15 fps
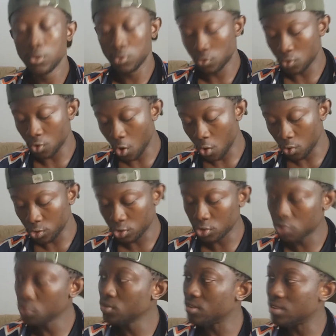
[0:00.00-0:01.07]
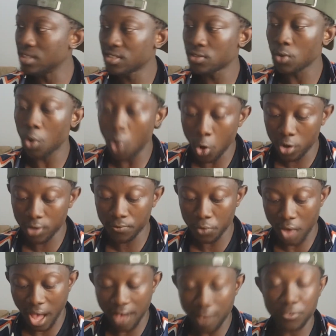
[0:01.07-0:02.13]
So you could use this, or if
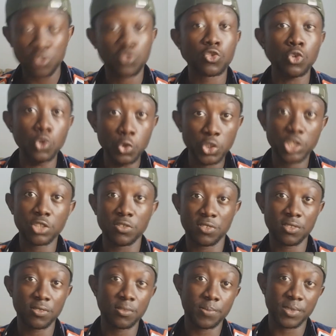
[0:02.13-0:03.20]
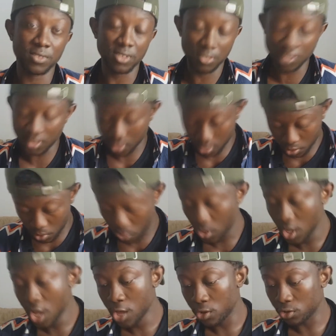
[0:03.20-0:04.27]
you have a solution of 70%
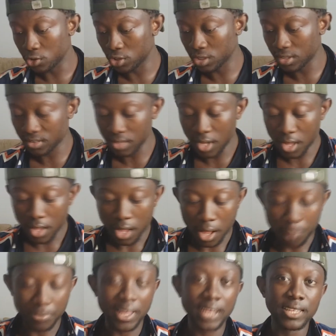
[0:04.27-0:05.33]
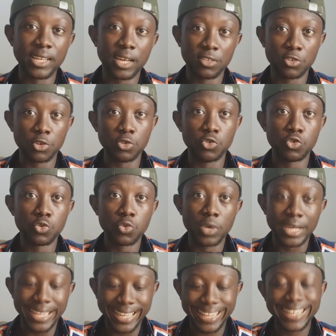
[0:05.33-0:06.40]
ethanol, you could just apply that onto
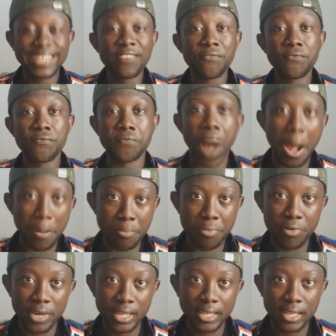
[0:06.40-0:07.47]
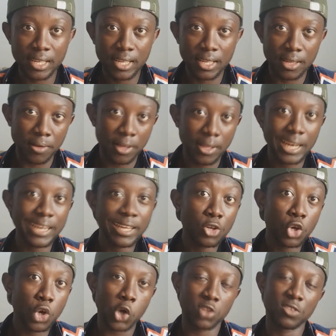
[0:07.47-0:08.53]
a clean fabric, a plain
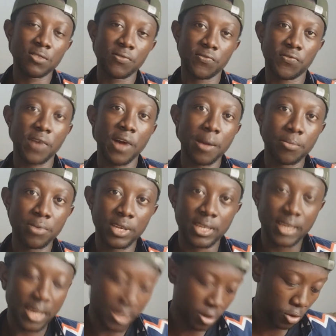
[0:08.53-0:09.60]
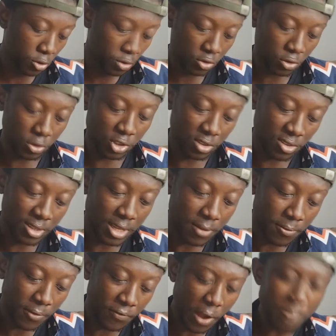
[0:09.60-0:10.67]
cotton fabric, and also just
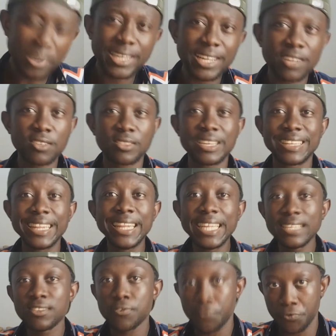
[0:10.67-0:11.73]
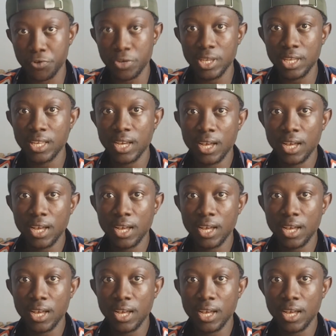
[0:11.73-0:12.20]
a fabric that is a lint-free